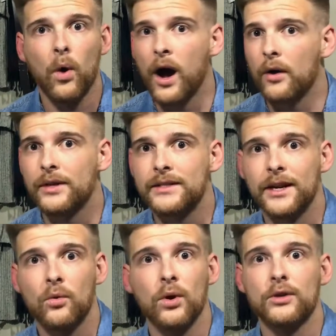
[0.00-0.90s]
how the
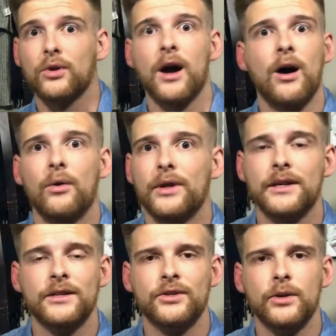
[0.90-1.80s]
tech works or how the
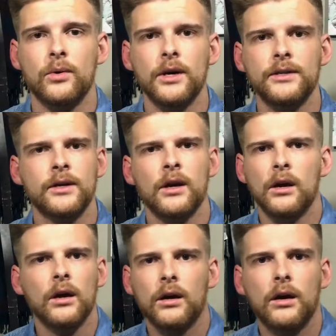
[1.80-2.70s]
industry works,
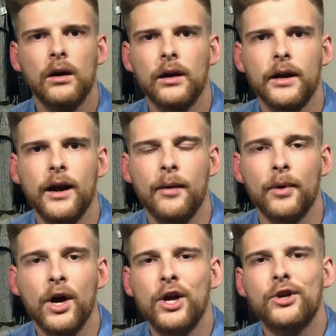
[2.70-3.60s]
go look it up.
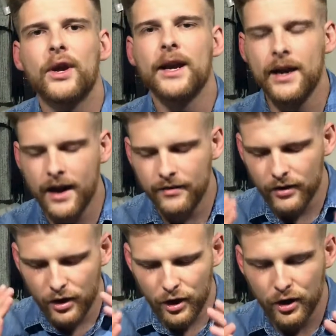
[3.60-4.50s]
You can never
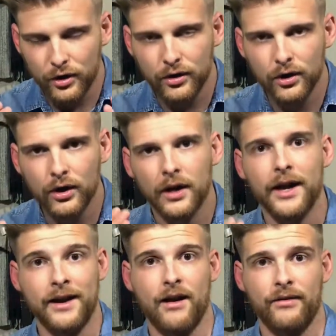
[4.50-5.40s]
learn
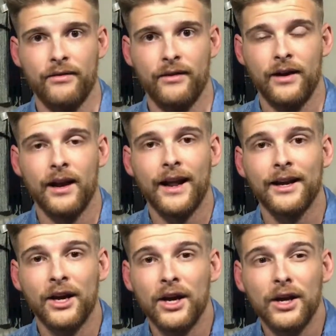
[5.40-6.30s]
enough. Like,
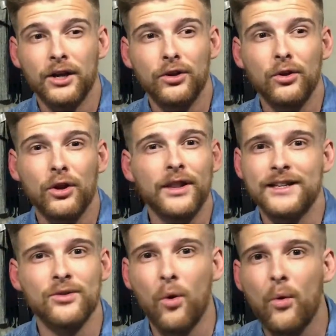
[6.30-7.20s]

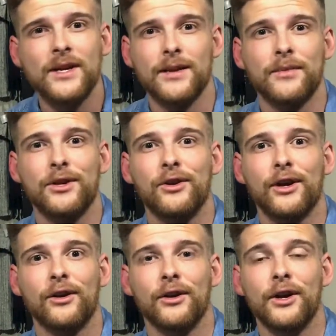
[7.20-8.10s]
there's always something you
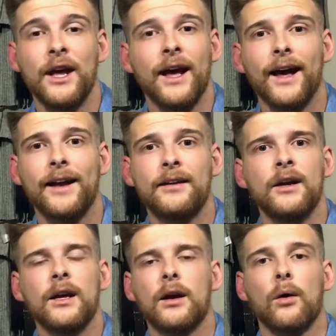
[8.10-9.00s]
can learn. And
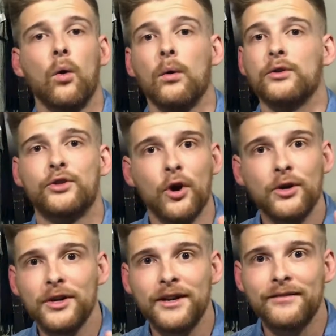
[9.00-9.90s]

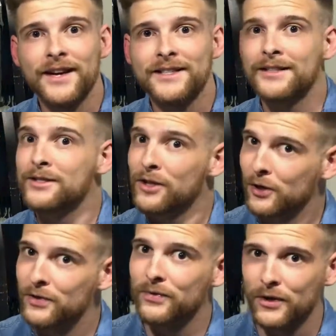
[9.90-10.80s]
don't invest until
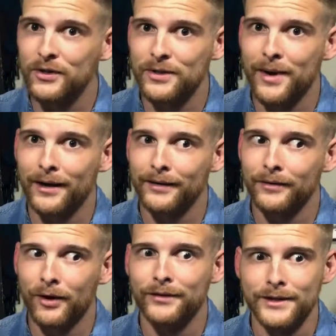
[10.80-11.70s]
you've learned about it,
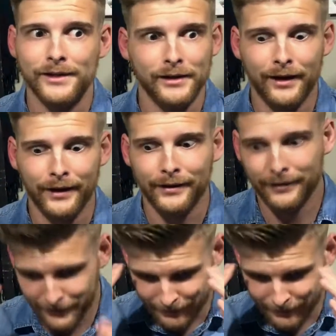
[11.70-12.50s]
obviously. Like,